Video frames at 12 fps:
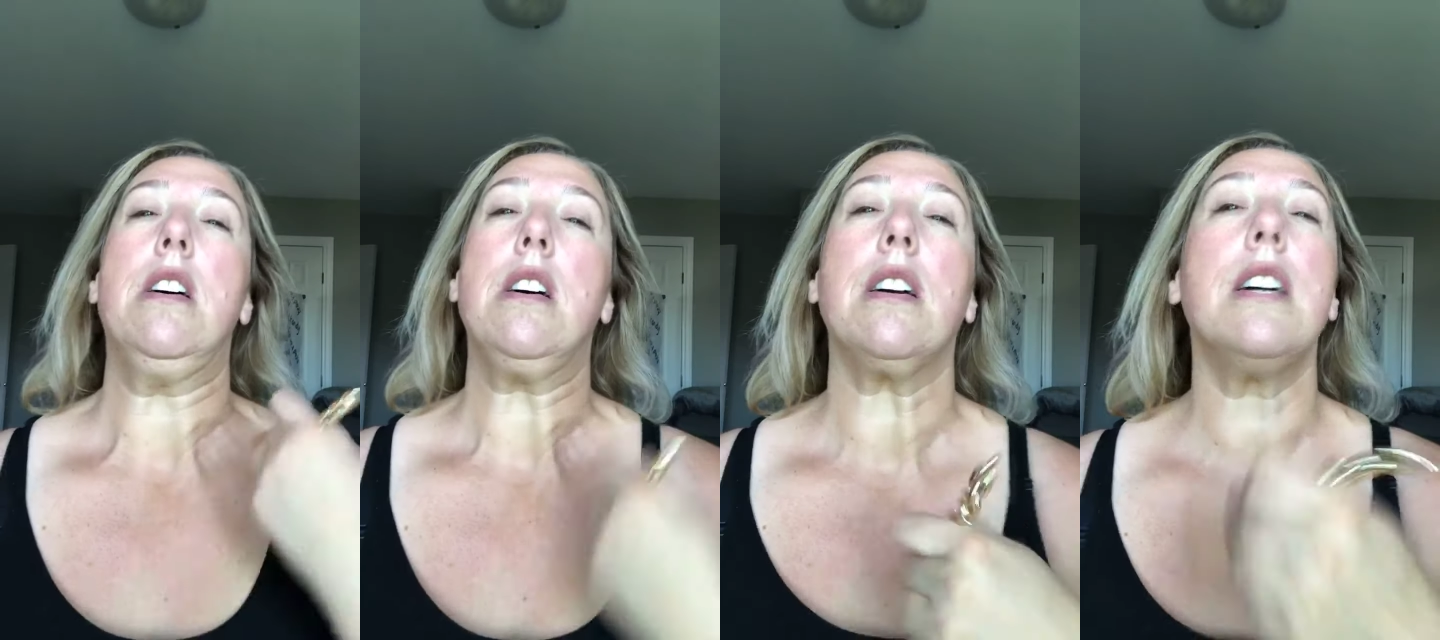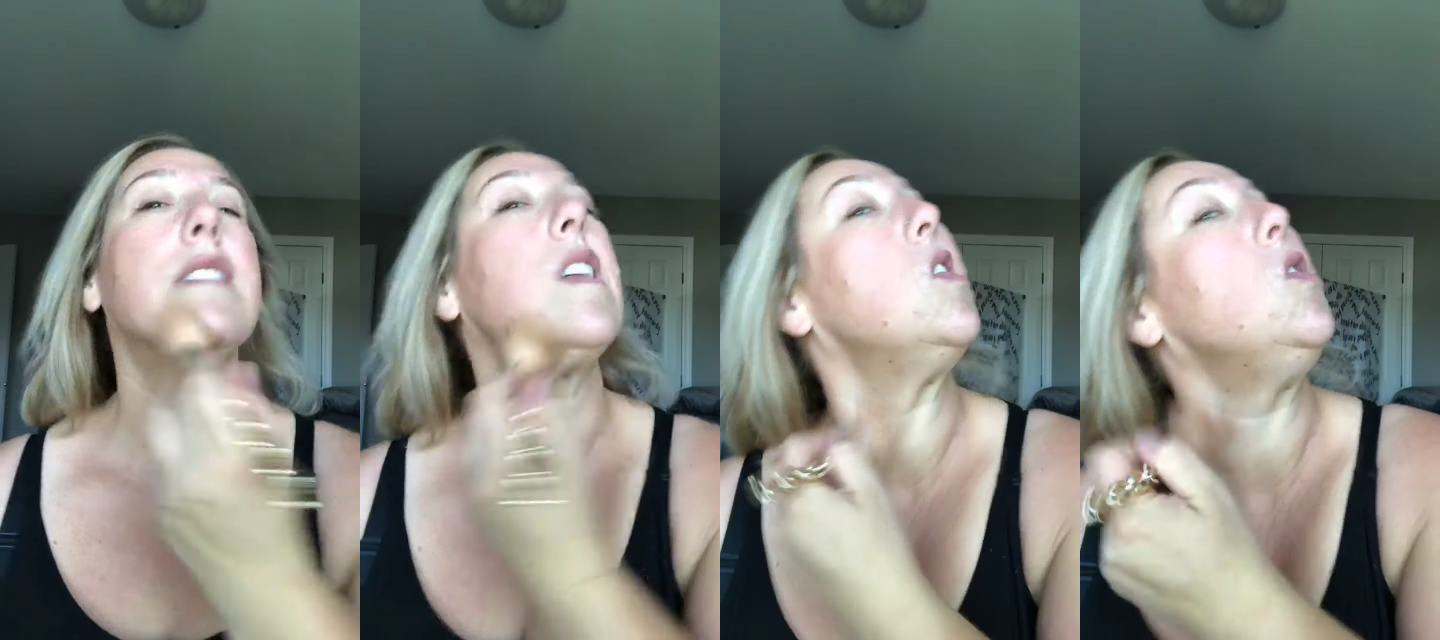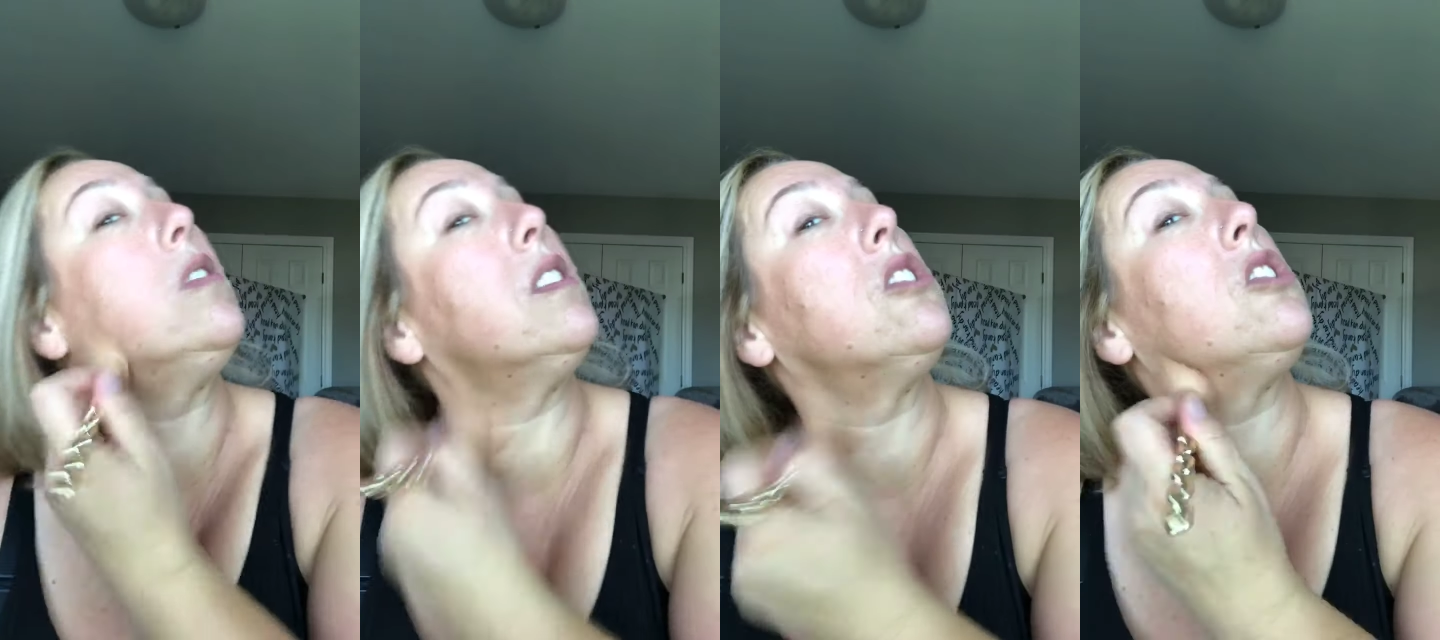because I use
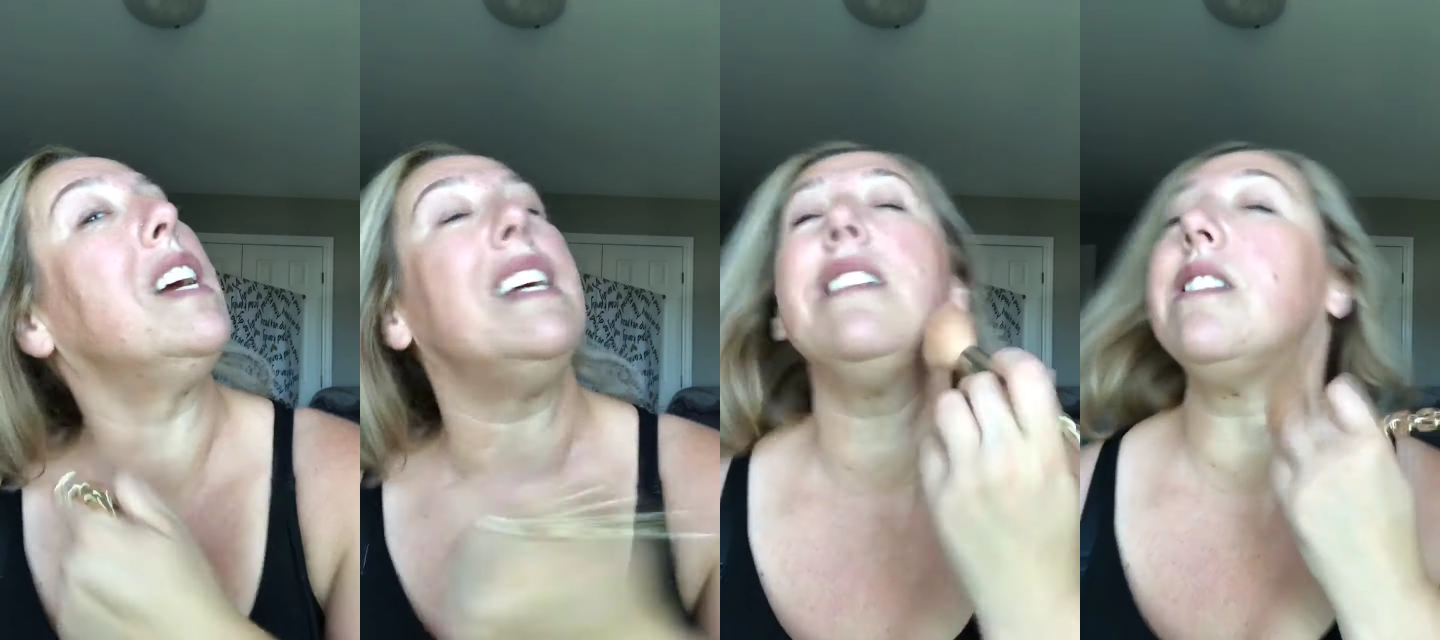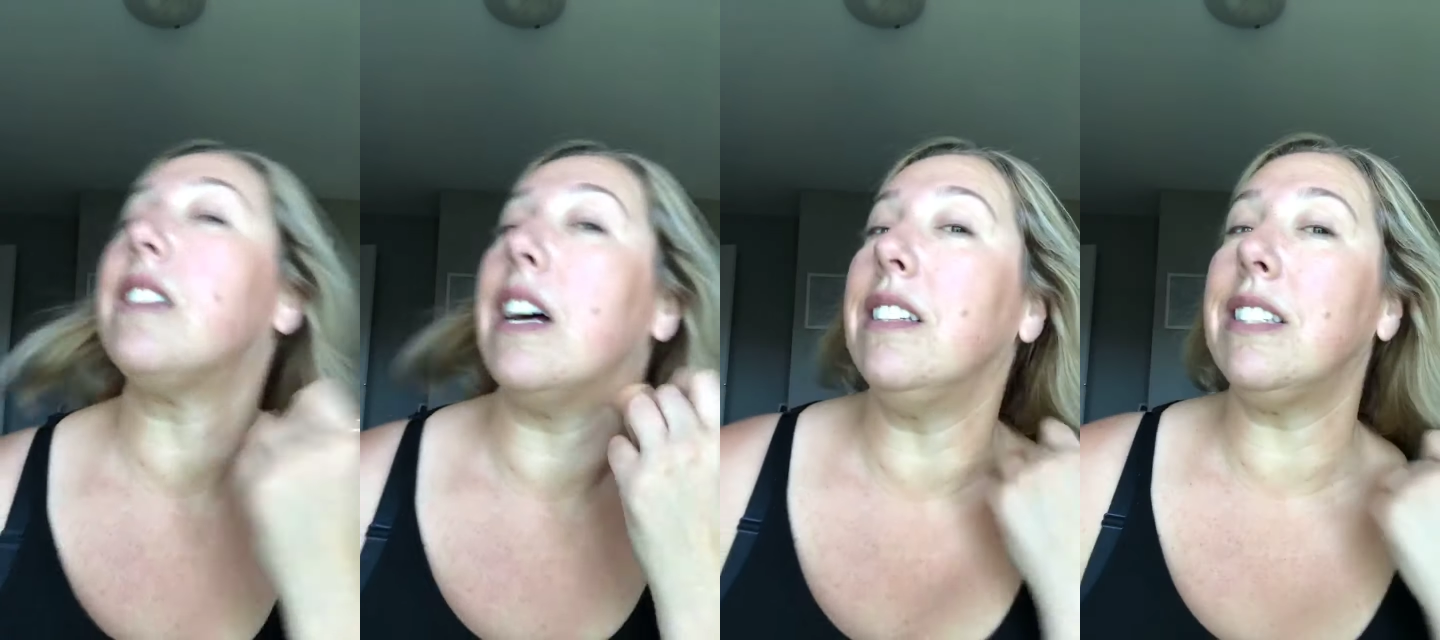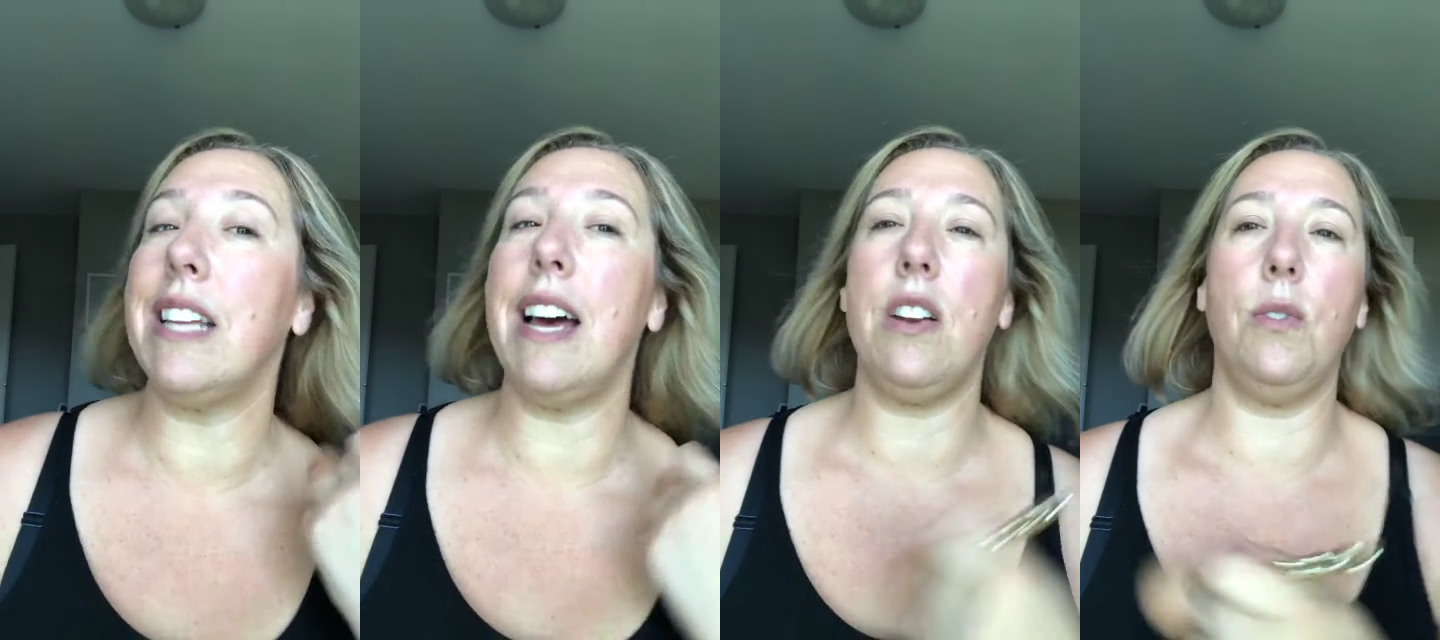the shade
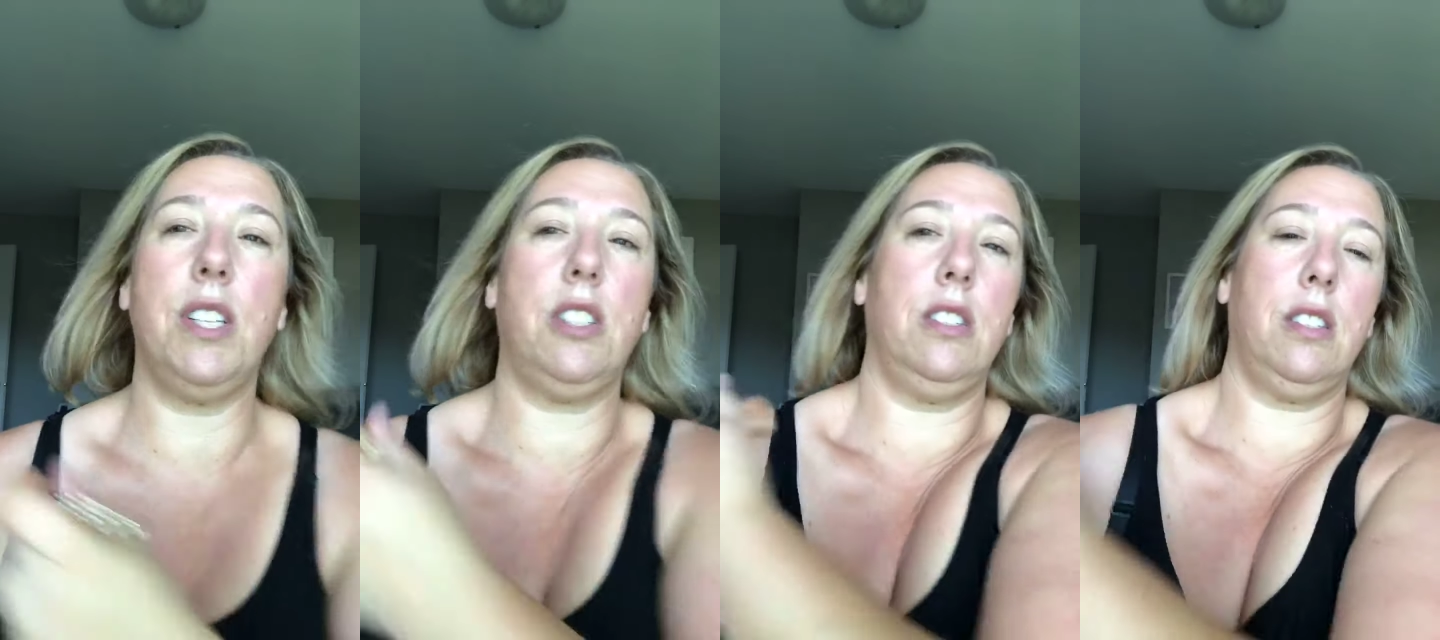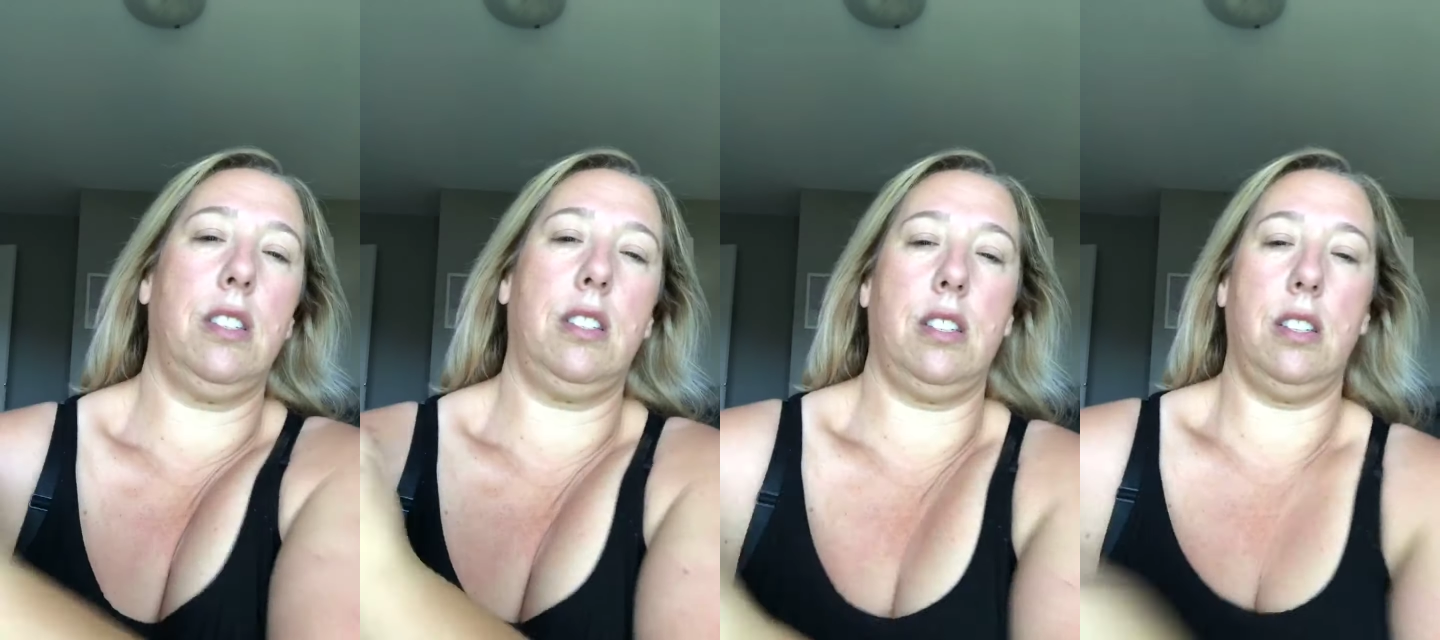Sunset, which is